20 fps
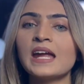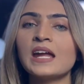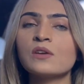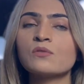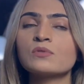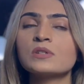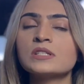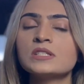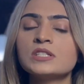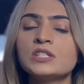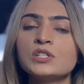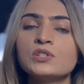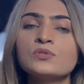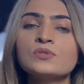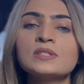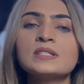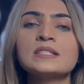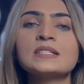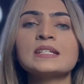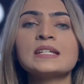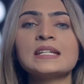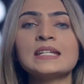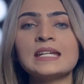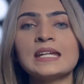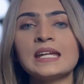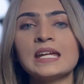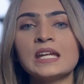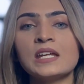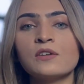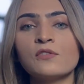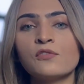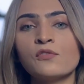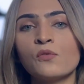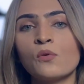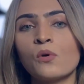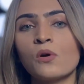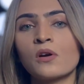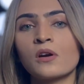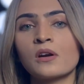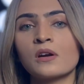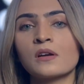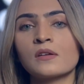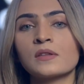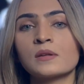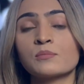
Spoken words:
a reduced need for